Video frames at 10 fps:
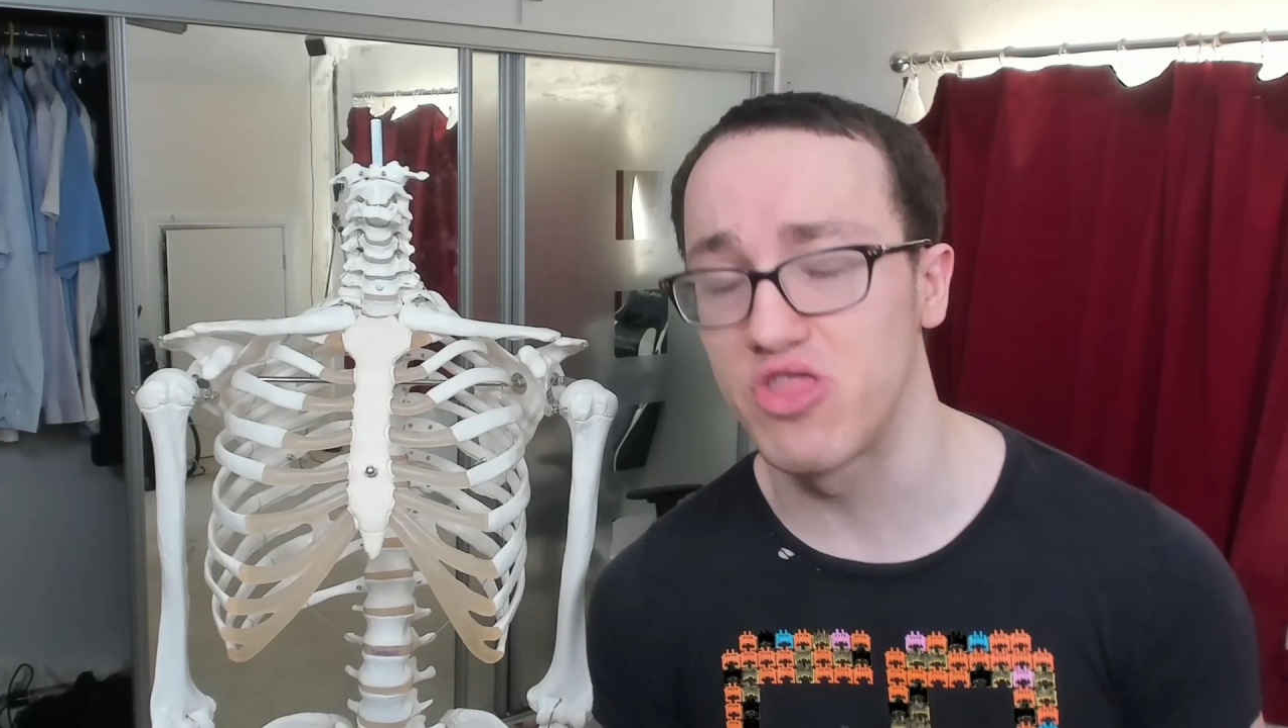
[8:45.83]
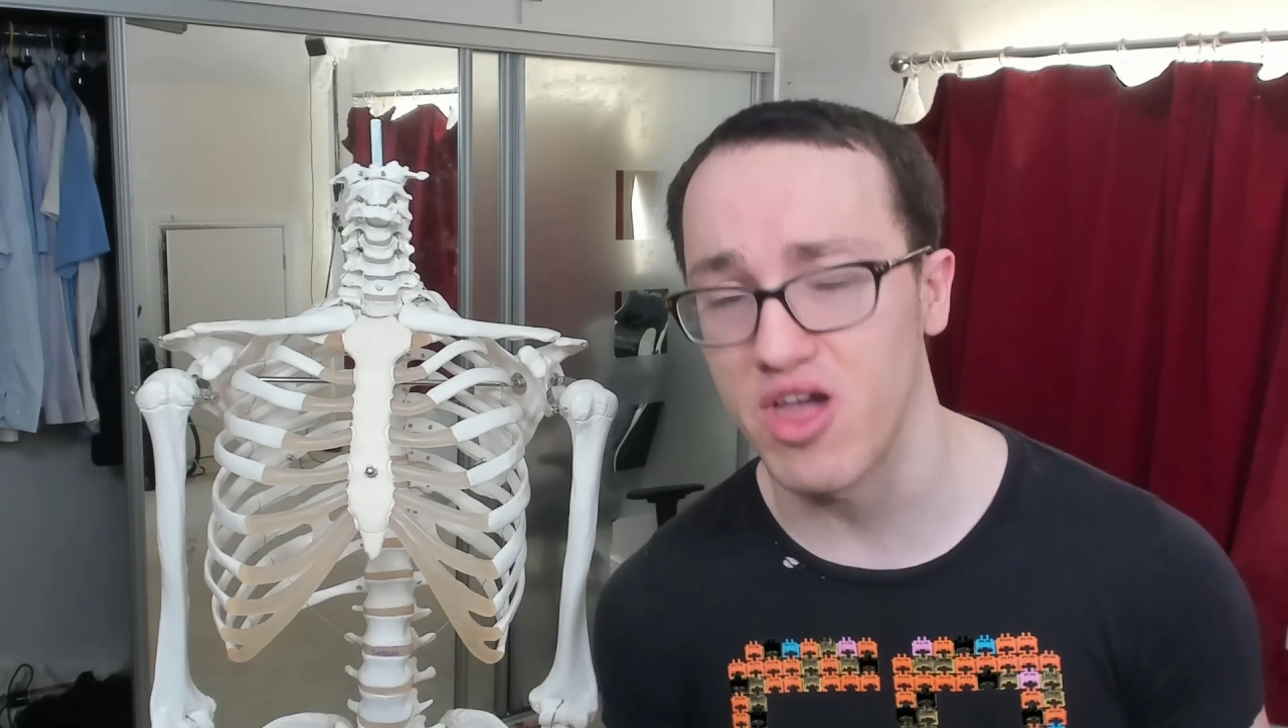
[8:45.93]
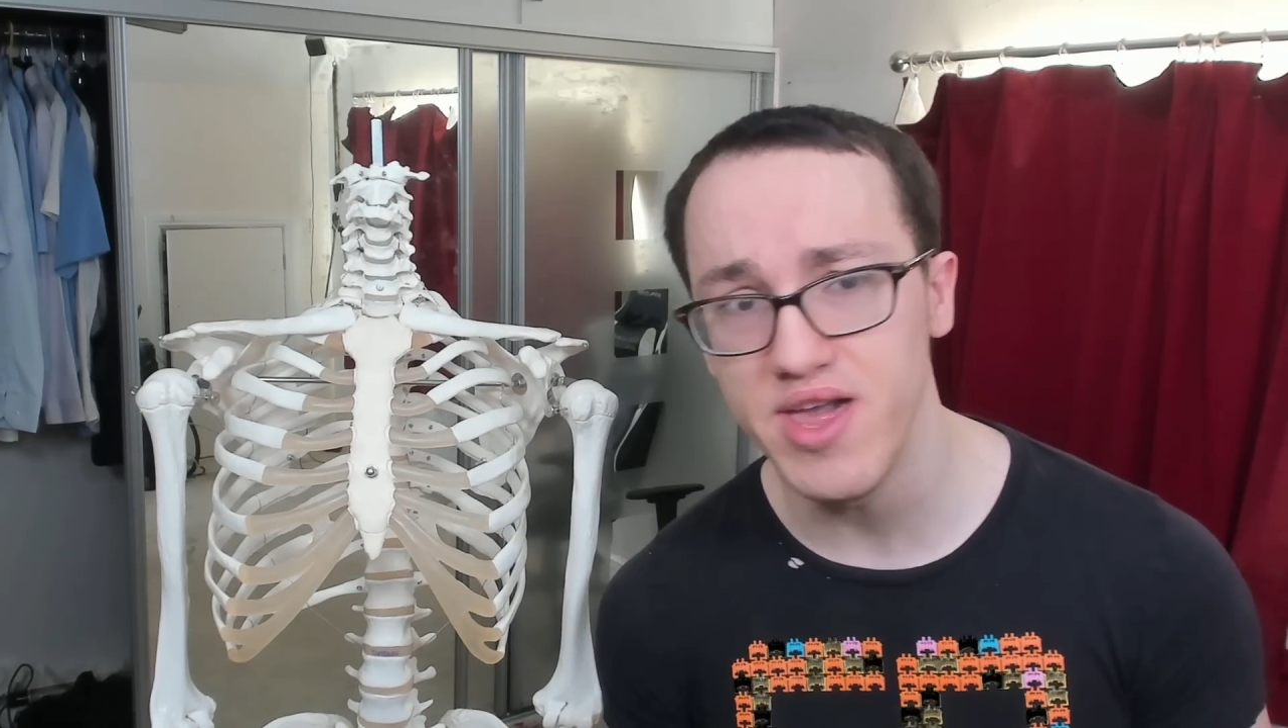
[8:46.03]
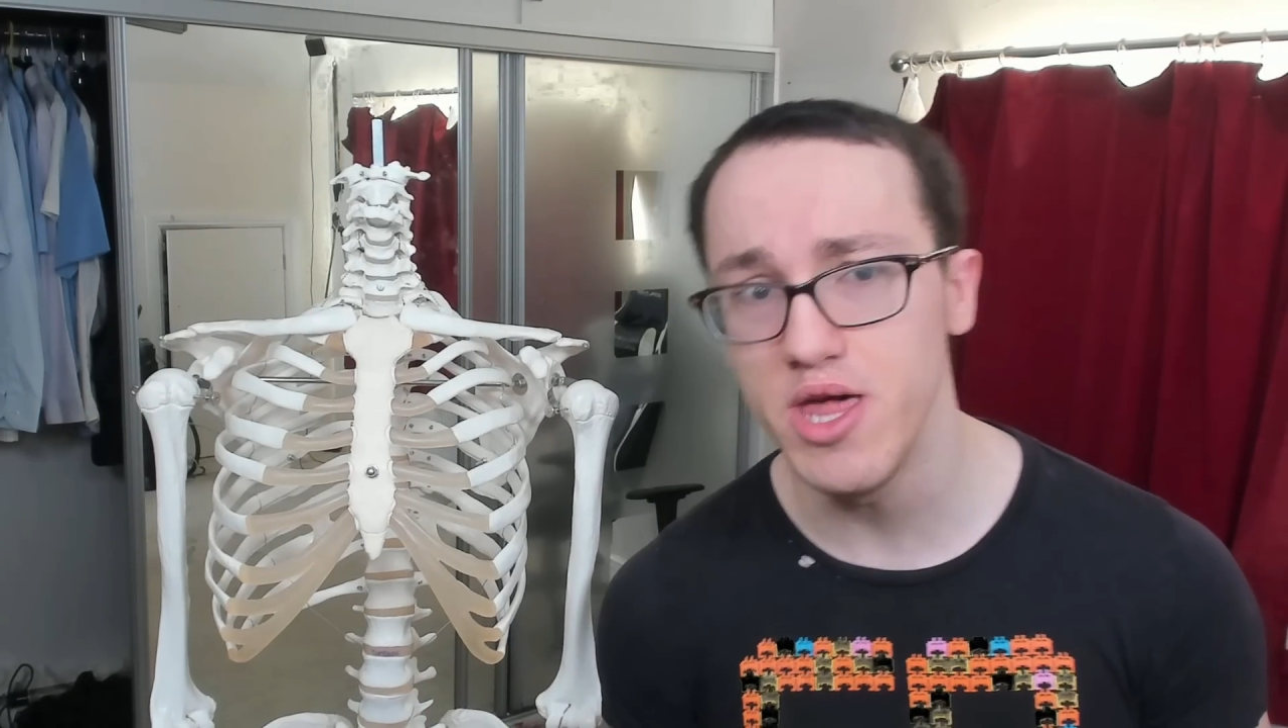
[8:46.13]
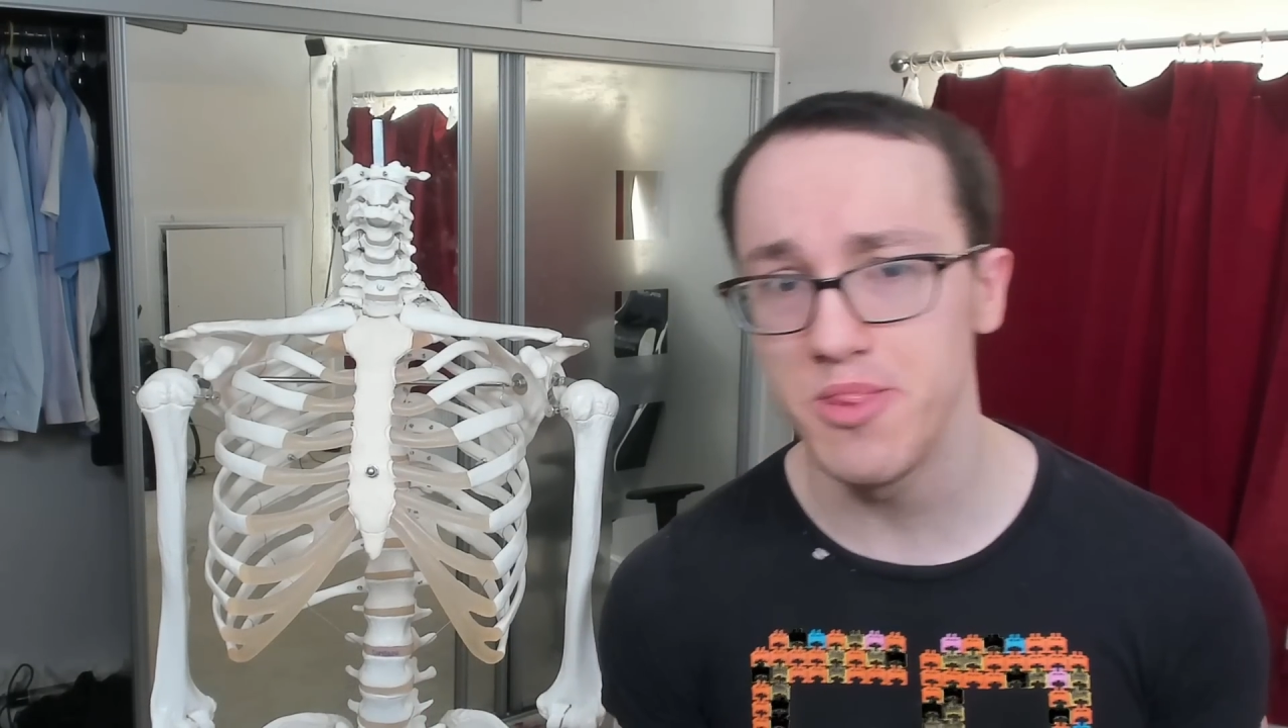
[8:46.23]

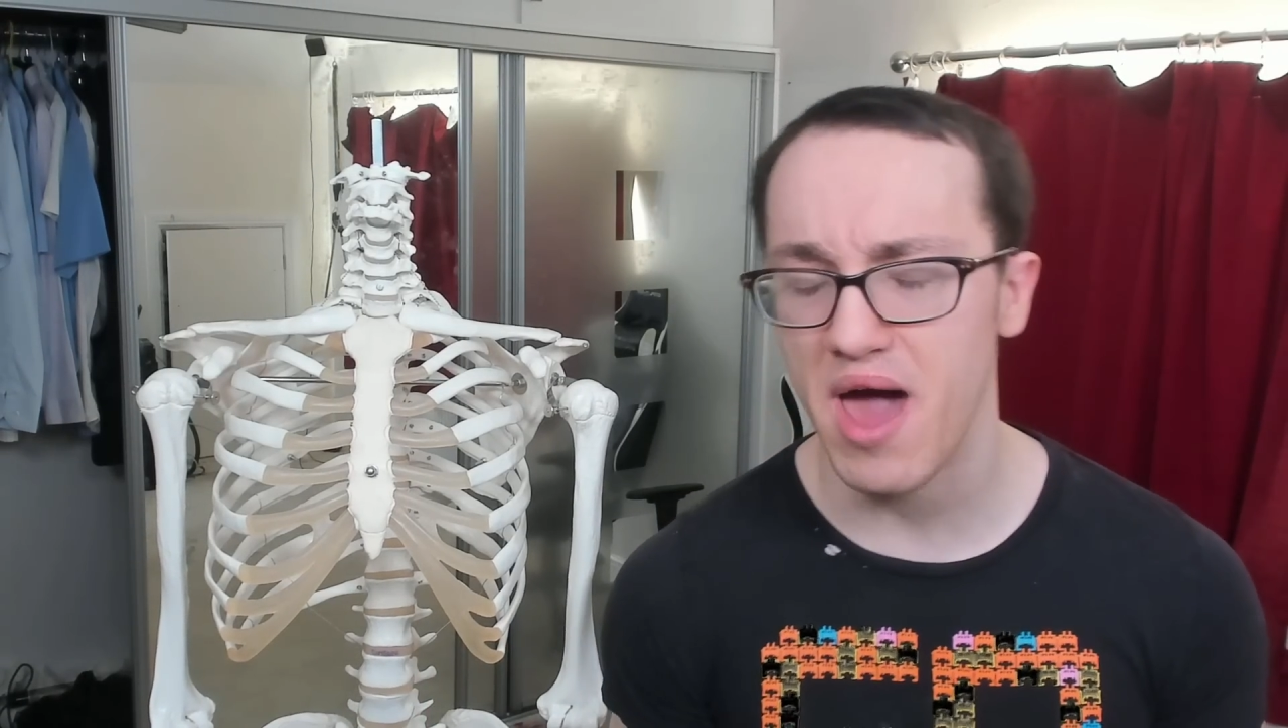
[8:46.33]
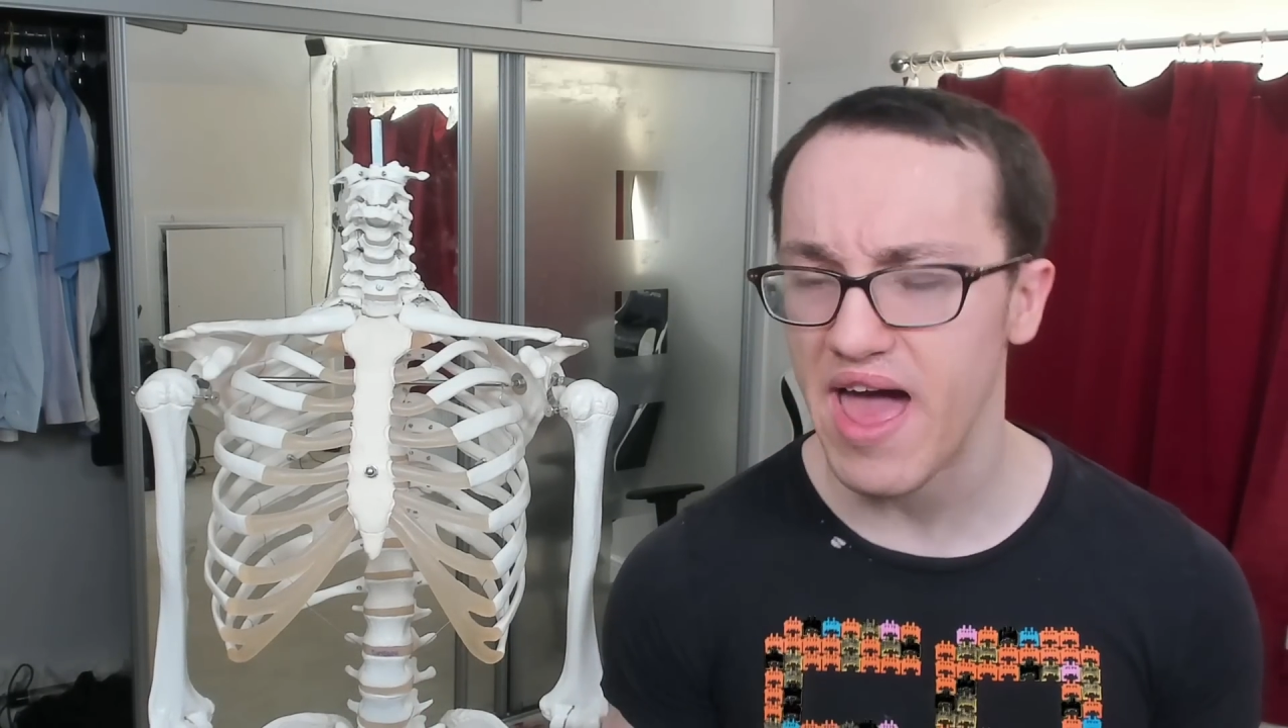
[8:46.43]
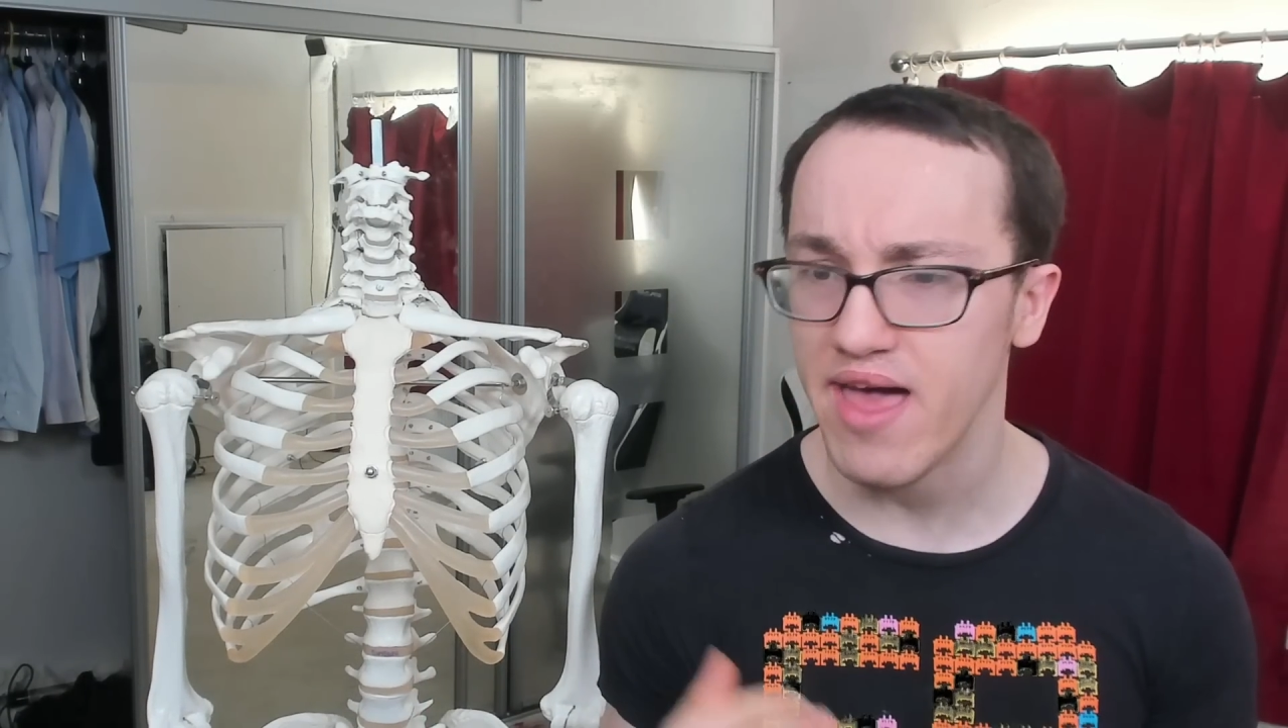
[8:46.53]
team